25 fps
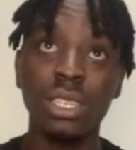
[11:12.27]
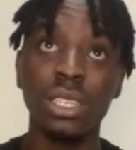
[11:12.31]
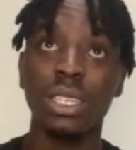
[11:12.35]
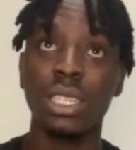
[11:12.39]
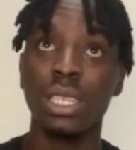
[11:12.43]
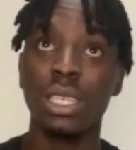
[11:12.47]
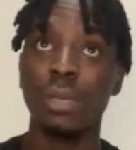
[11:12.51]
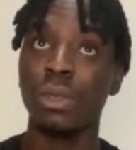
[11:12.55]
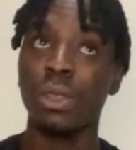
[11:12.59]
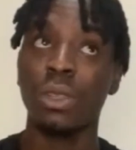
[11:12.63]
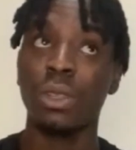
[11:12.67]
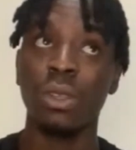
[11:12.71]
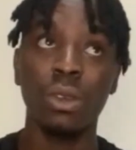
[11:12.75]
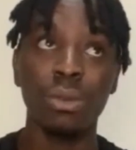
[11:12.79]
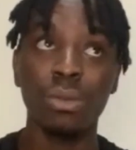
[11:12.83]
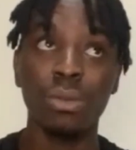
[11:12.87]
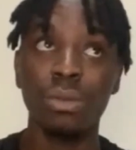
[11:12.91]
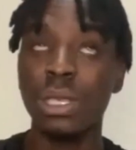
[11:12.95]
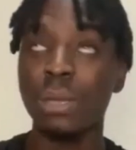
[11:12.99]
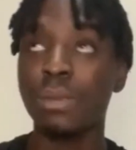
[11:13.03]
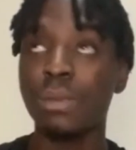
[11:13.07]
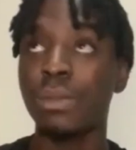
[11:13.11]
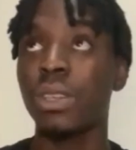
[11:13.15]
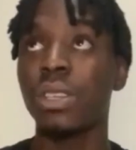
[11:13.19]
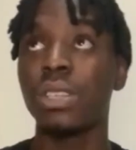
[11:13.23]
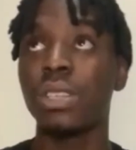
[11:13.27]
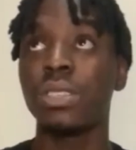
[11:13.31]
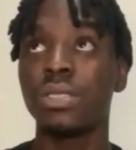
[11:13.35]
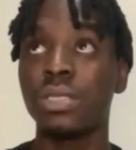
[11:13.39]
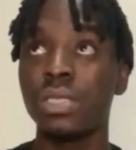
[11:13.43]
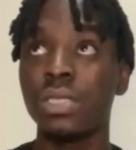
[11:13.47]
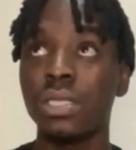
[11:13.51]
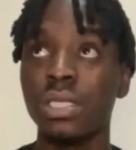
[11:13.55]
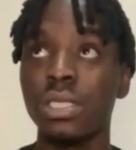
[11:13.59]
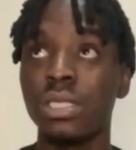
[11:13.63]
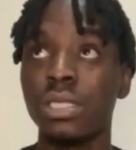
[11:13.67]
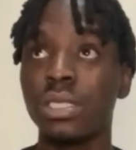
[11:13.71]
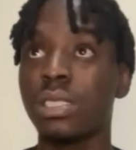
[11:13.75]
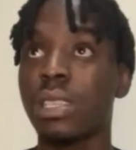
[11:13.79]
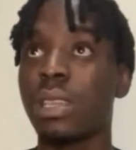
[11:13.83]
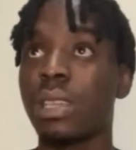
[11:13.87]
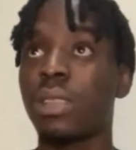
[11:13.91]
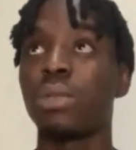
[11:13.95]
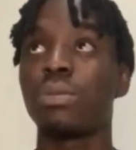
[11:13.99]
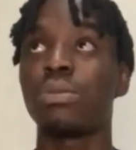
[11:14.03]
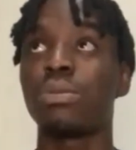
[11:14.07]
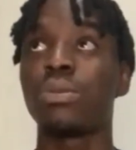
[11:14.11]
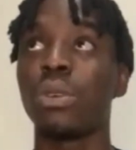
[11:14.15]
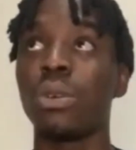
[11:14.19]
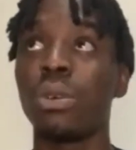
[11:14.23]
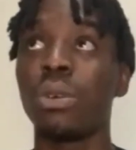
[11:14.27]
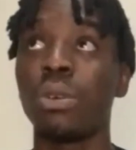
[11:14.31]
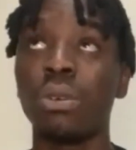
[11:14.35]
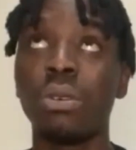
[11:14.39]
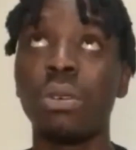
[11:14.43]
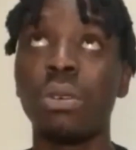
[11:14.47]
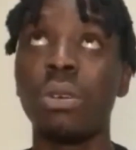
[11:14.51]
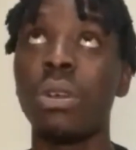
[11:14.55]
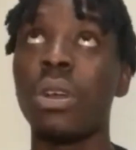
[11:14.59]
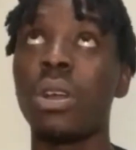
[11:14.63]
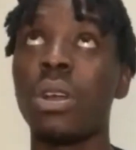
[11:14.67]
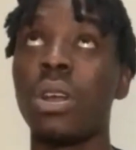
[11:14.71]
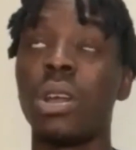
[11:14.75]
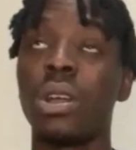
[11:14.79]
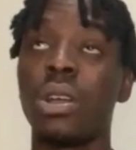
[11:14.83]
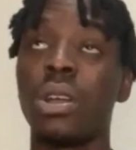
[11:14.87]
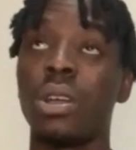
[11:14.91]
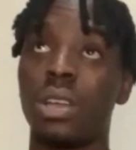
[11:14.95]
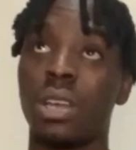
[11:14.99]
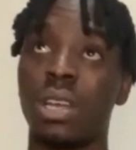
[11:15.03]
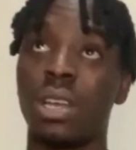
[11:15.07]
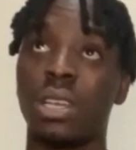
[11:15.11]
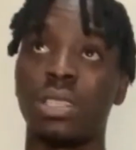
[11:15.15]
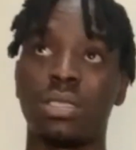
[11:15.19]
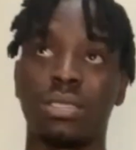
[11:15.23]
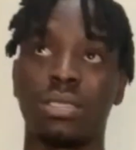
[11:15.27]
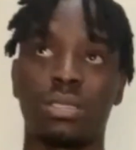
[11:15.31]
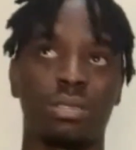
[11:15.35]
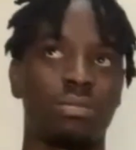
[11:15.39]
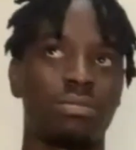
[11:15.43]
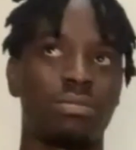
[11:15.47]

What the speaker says: keep it up, keep it straight, stand up tall, and